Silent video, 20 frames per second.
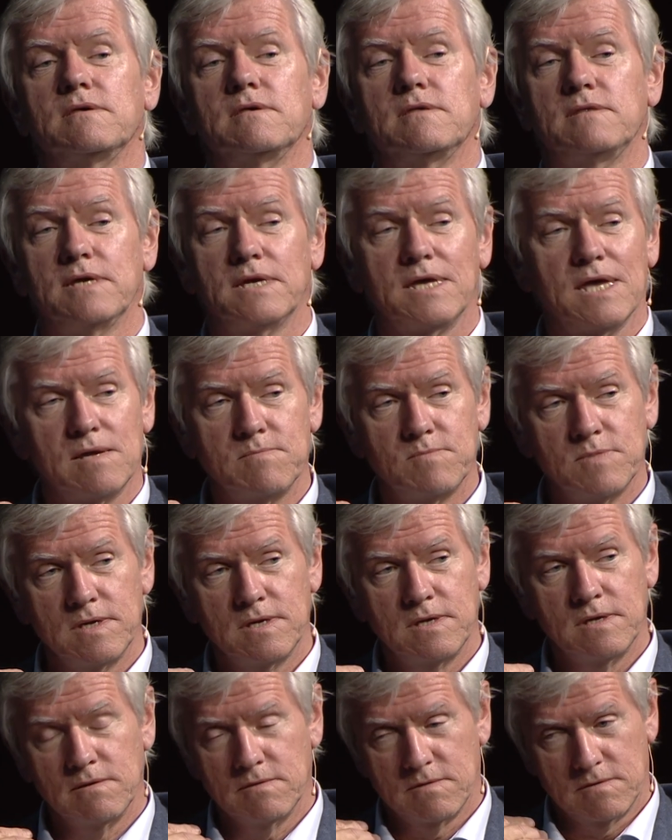They can
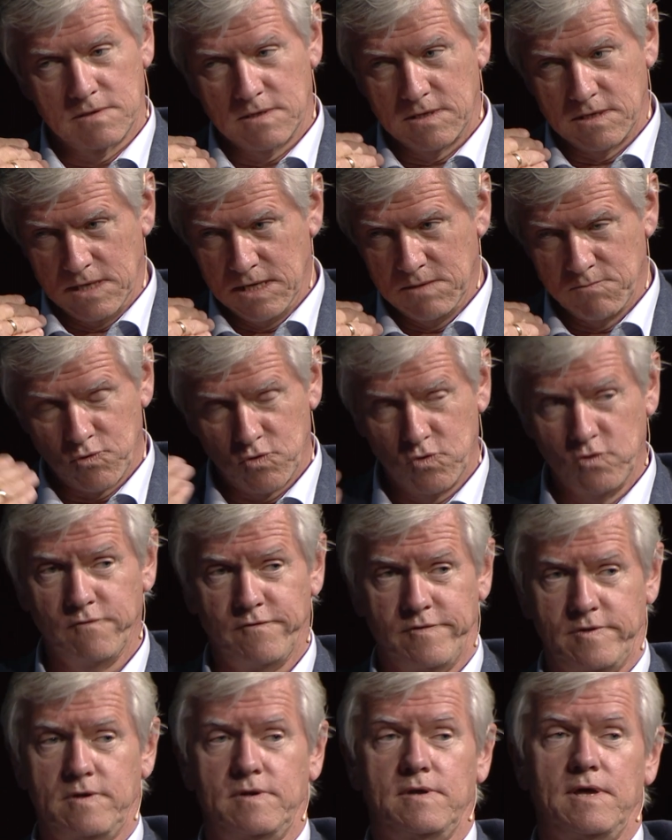be
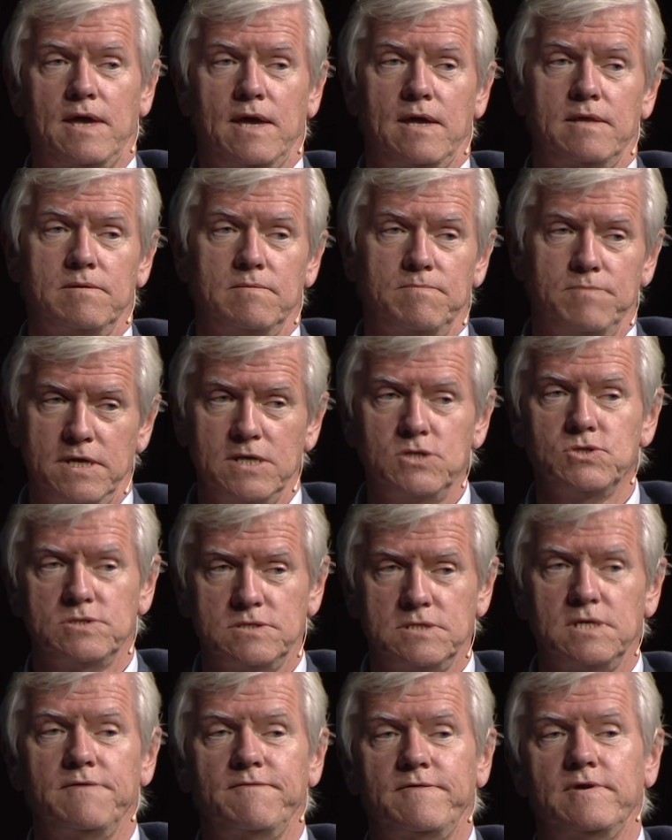improved, and patient
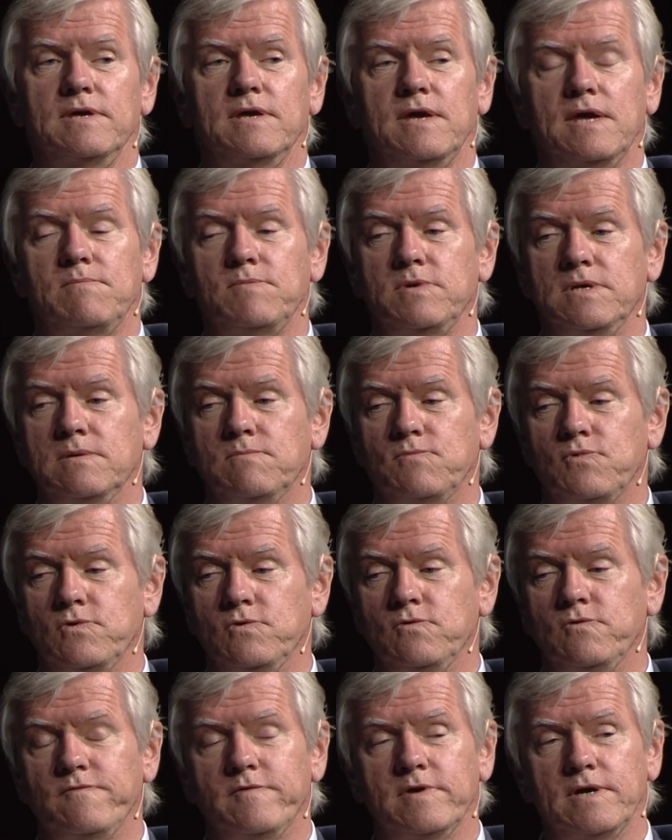safety can be
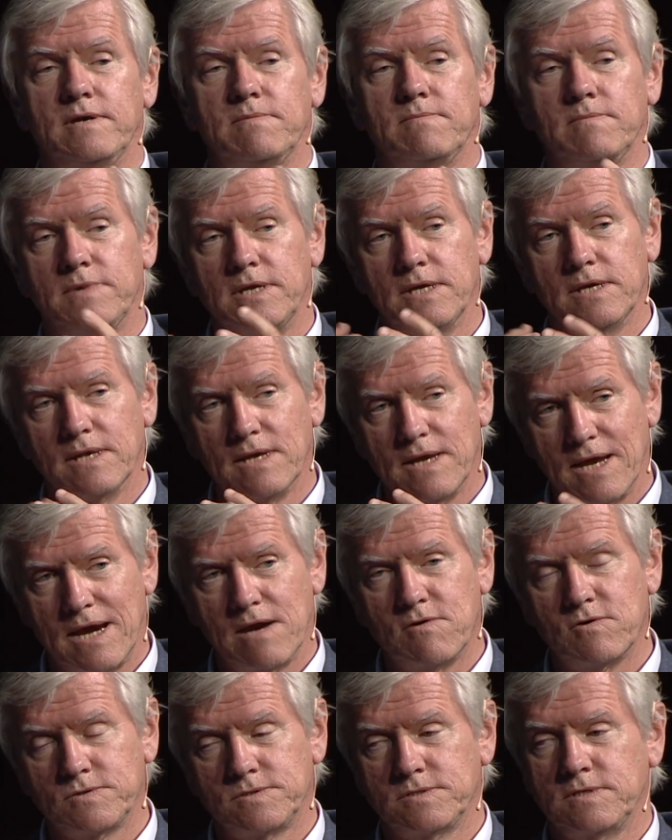improved, and medical
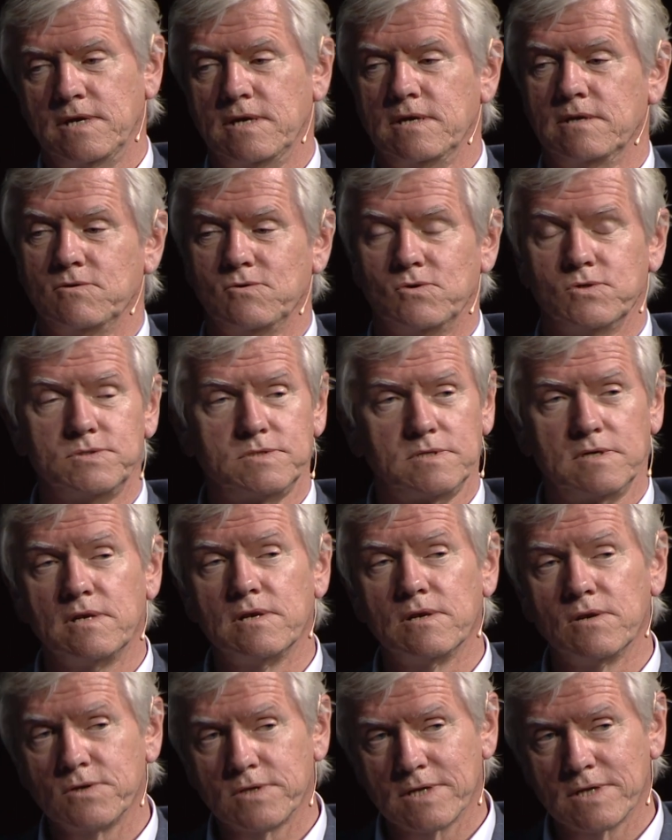errors can cost a lot